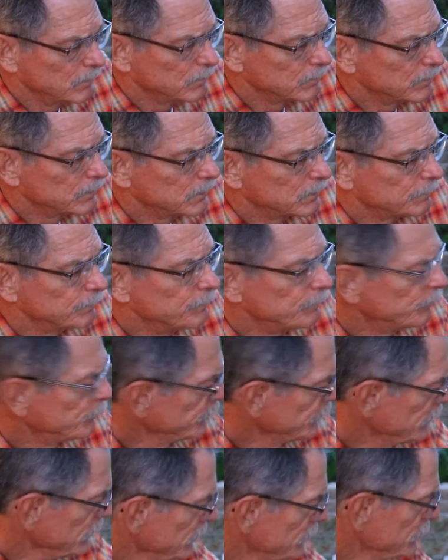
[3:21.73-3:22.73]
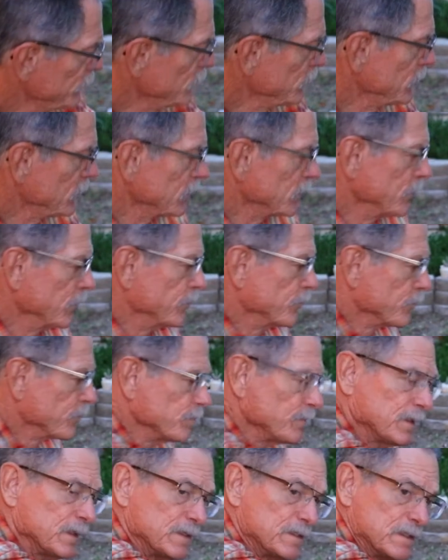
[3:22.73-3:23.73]
Well, guess what? Through
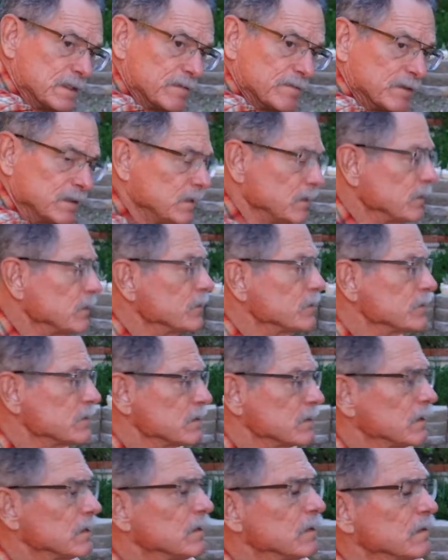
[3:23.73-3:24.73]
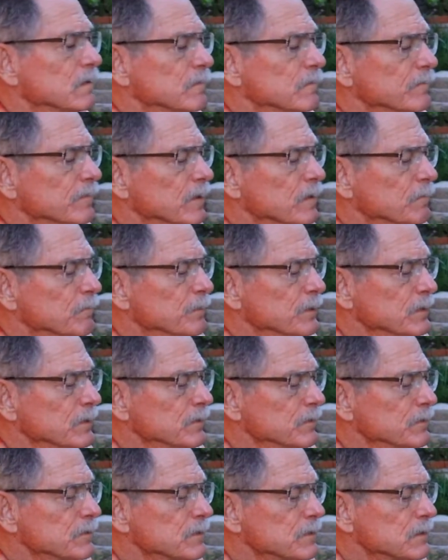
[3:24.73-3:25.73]
my 7 years of
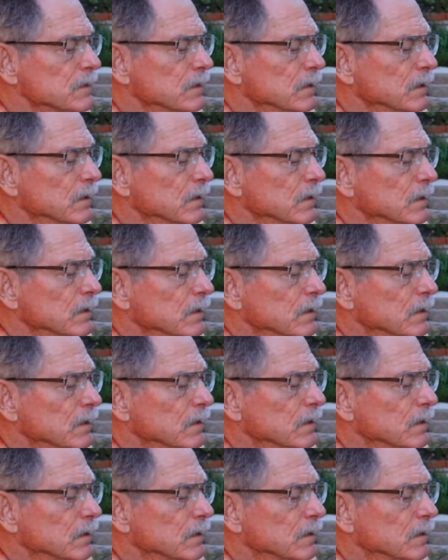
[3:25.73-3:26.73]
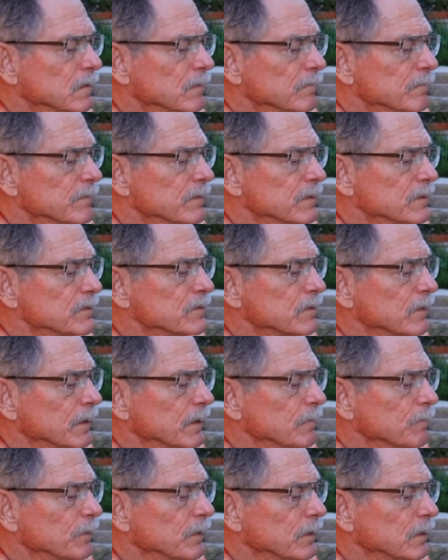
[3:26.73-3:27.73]
abuse of this
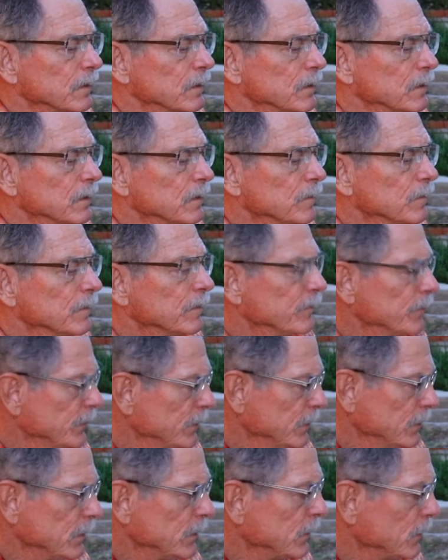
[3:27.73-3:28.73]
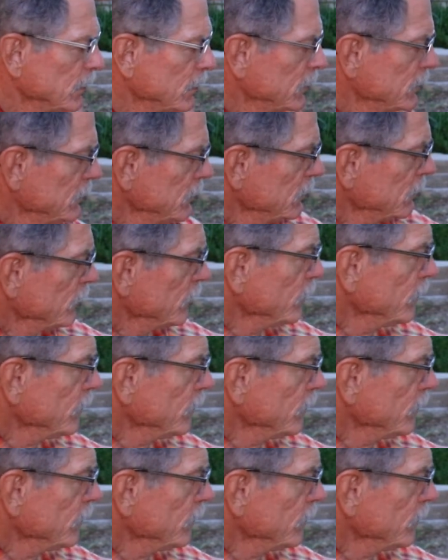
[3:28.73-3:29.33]
tripod, I didn't